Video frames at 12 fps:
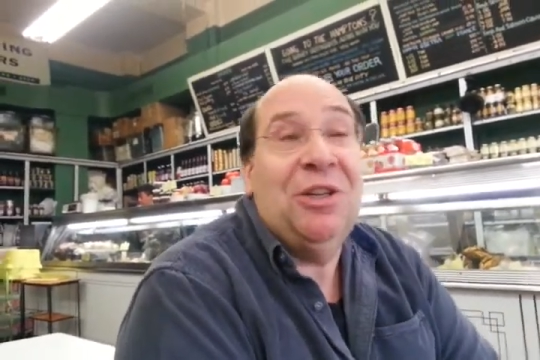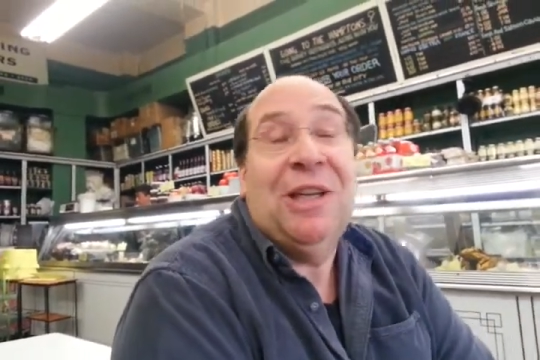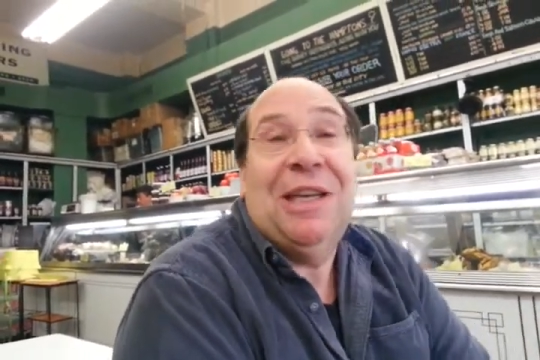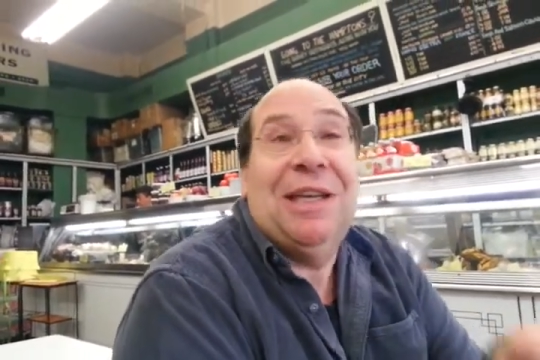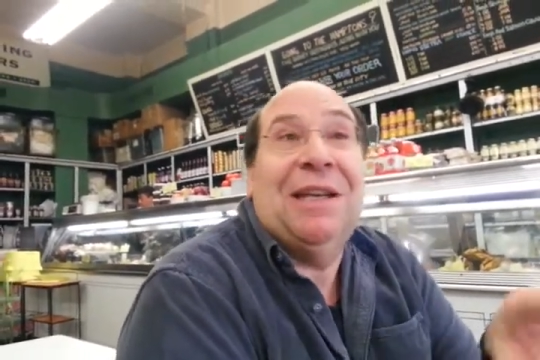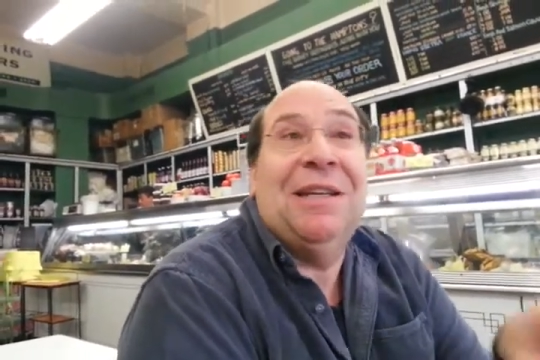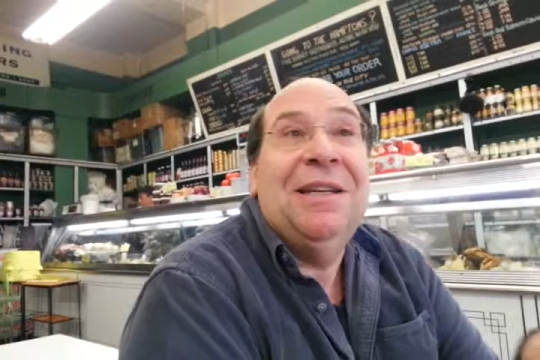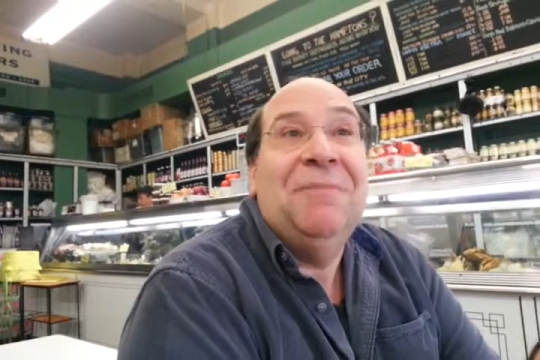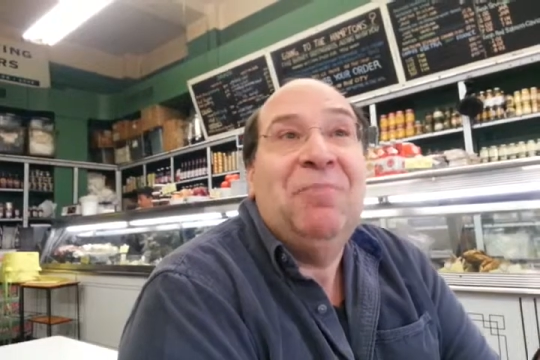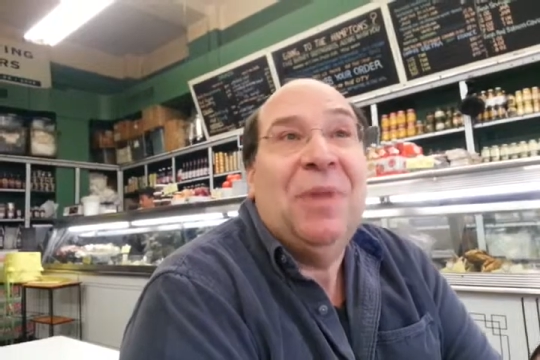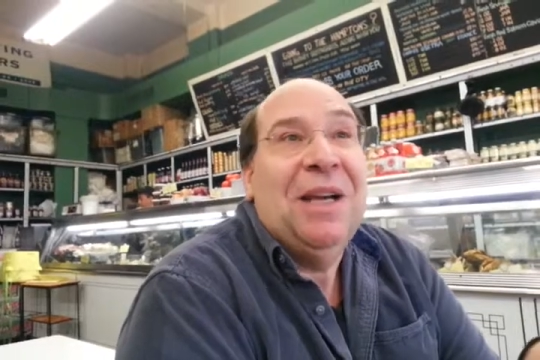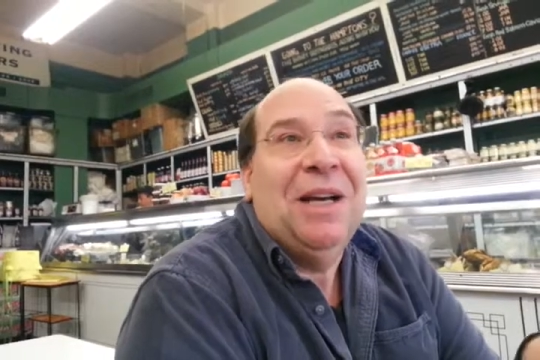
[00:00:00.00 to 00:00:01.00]
You can get a,
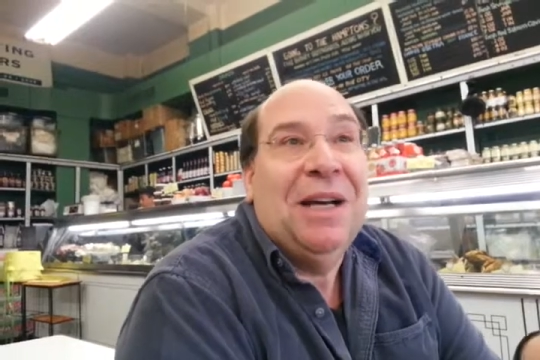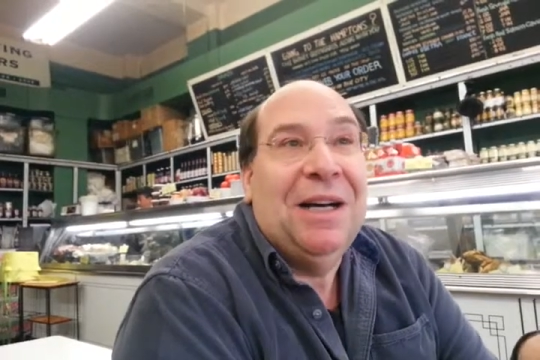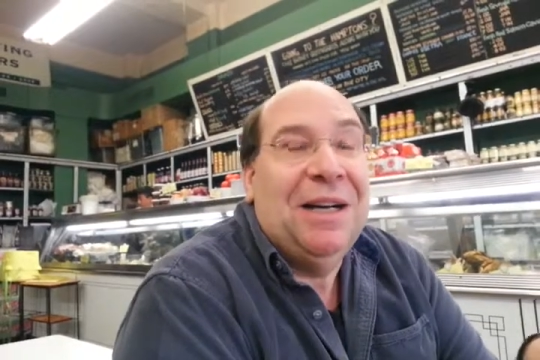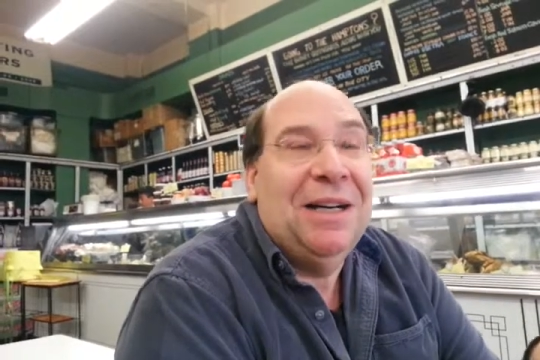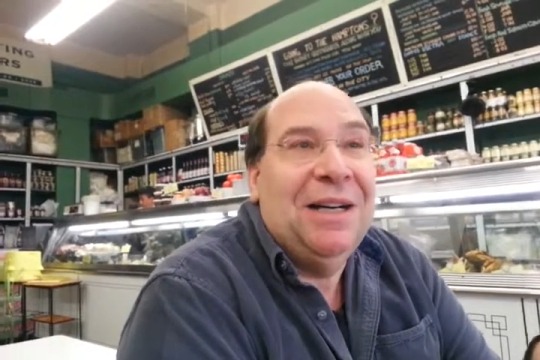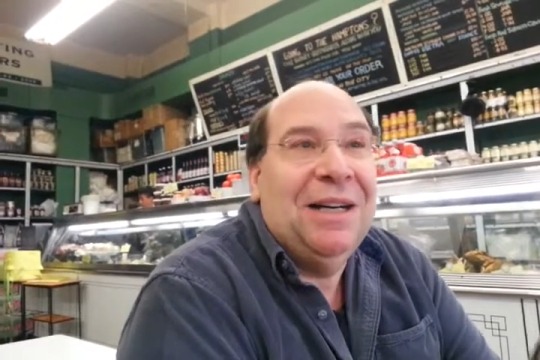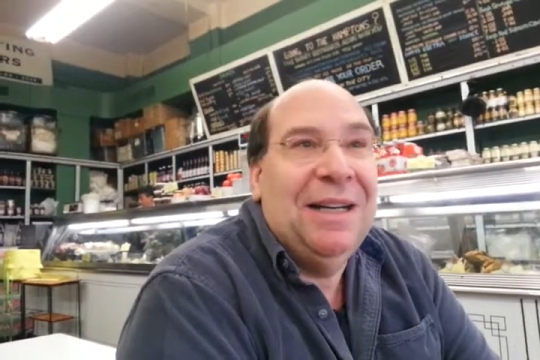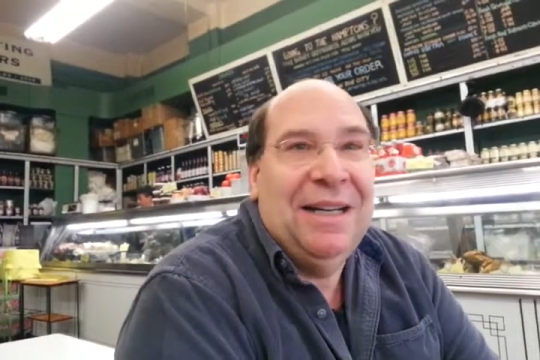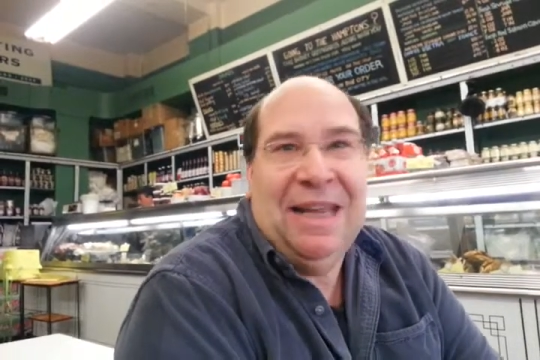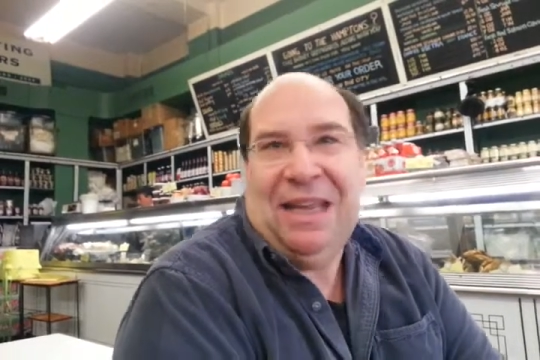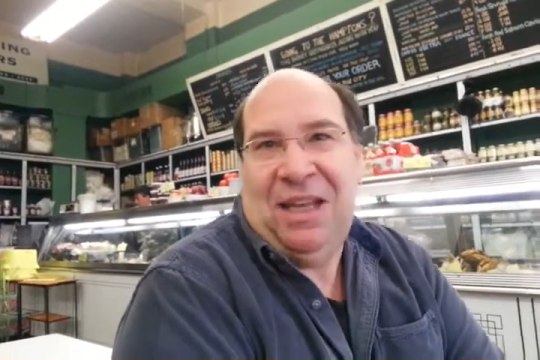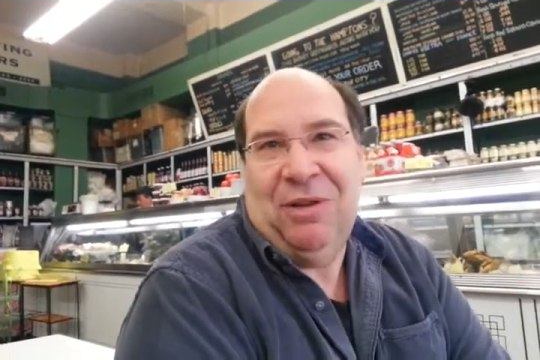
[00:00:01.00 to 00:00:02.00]
a, a an
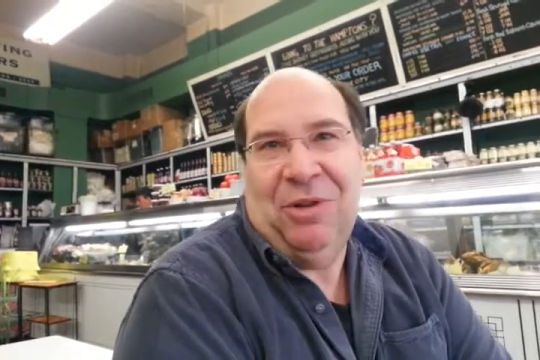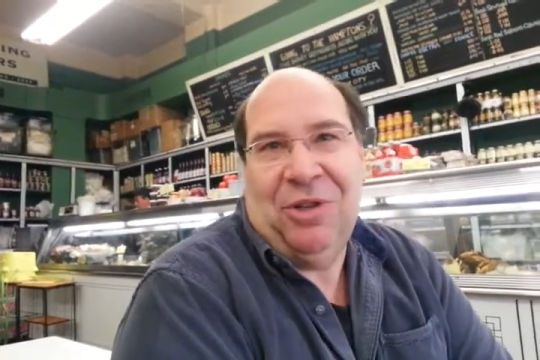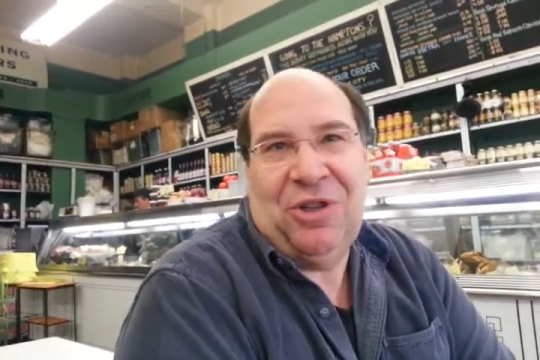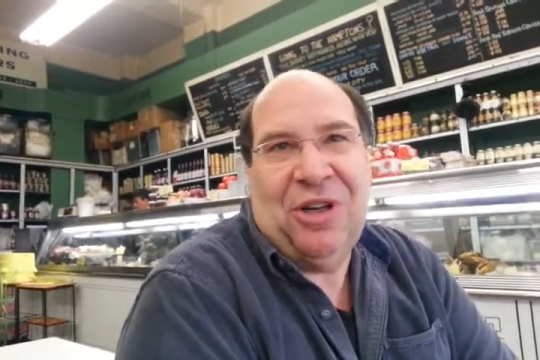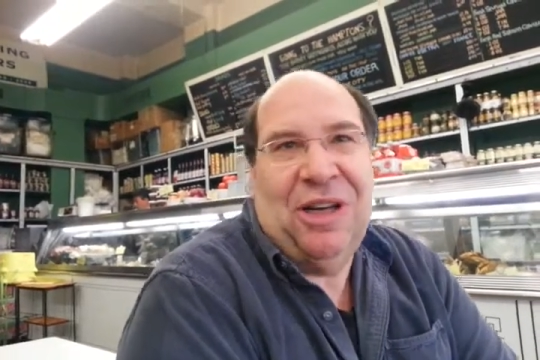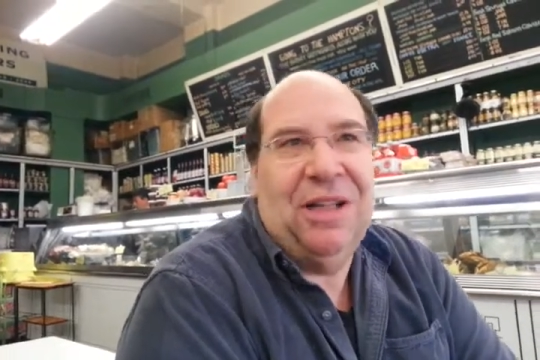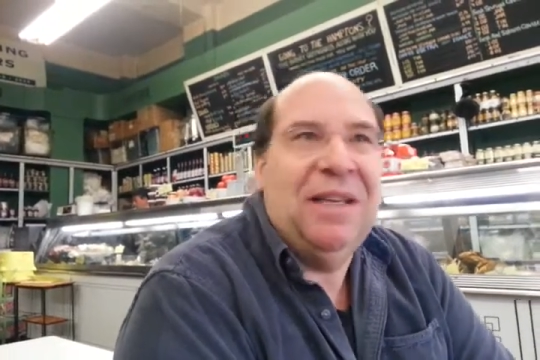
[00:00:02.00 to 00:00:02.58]
eight-year-old child,